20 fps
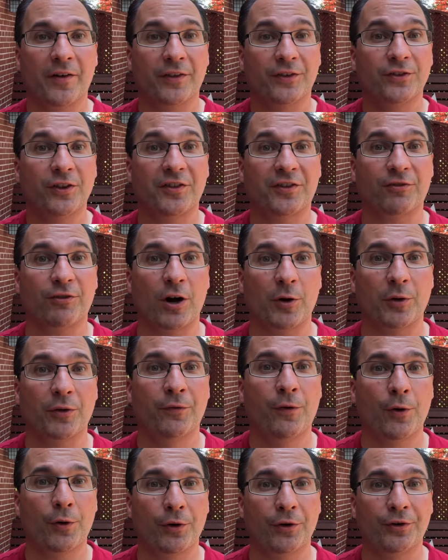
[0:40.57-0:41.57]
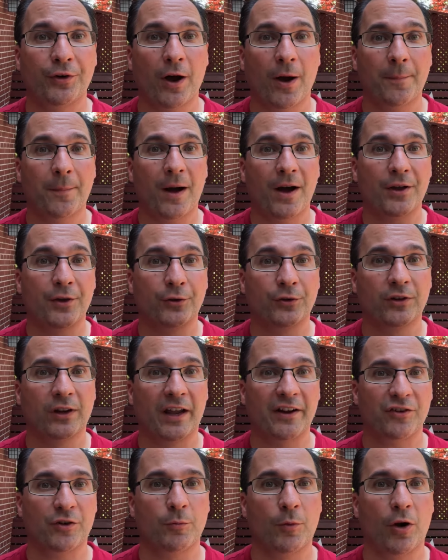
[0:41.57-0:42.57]
there's nothing wrong with Photoshop. I use
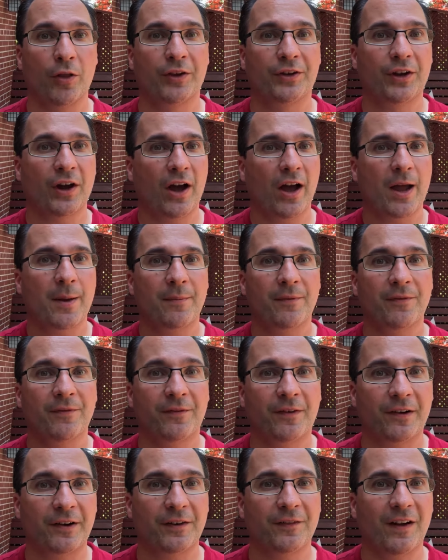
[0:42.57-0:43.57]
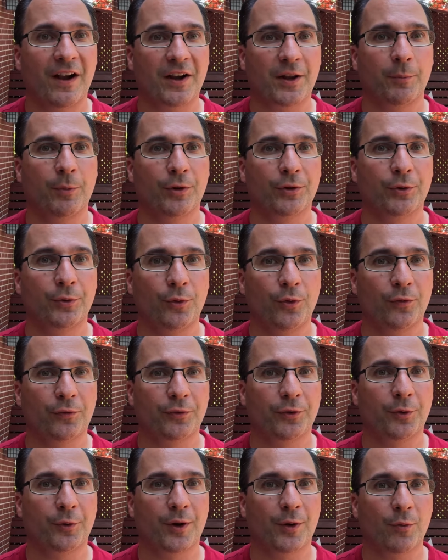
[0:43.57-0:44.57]
Lightroom all the time, very valuable tool
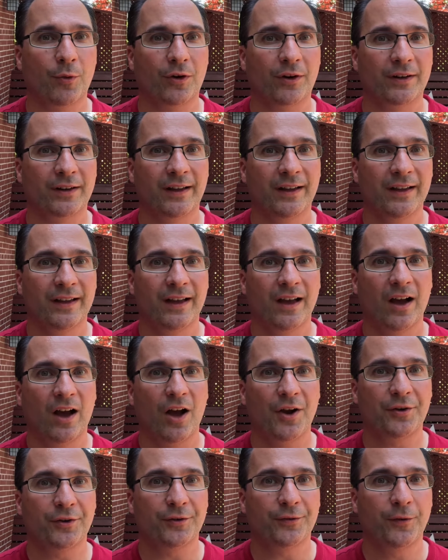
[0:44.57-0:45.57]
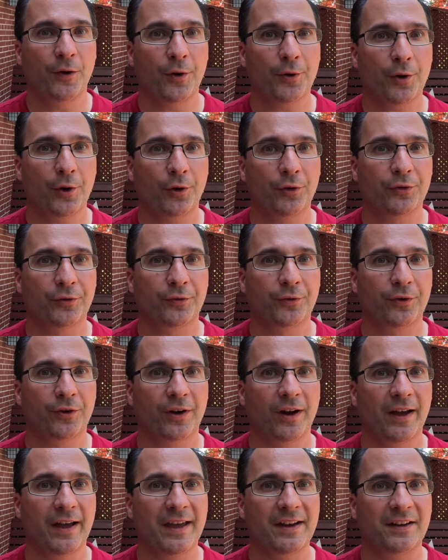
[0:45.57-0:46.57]
for doing work on your photos,
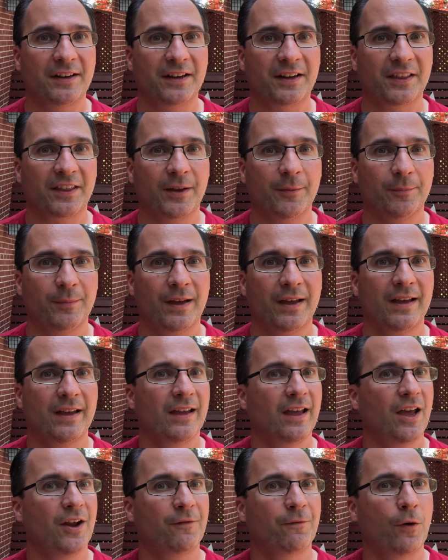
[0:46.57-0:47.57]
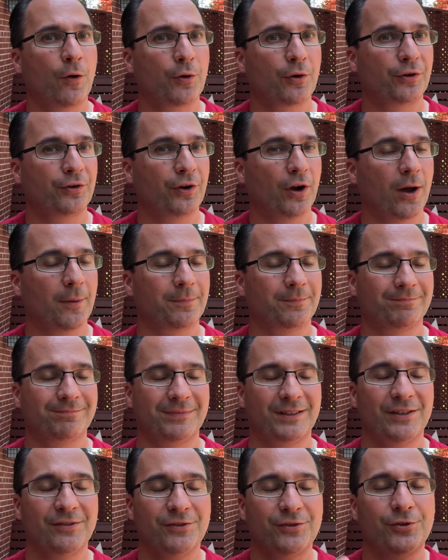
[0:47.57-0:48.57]
for editing them, and Photoshop
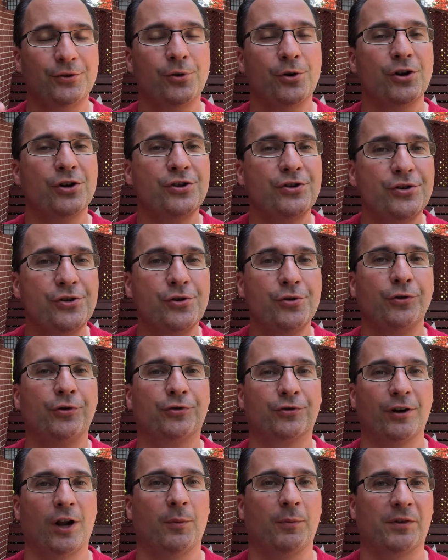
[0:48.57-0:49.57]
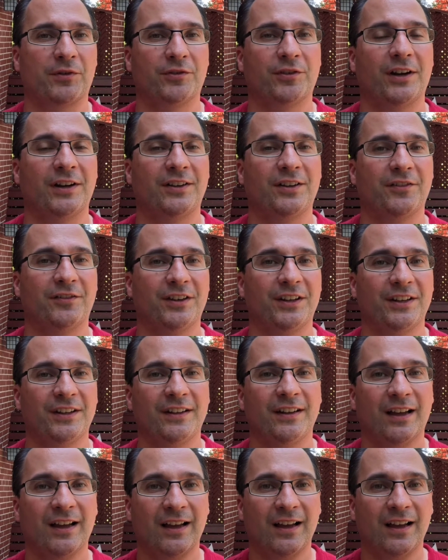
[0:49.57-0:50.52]
gives you a huge realm of creativity.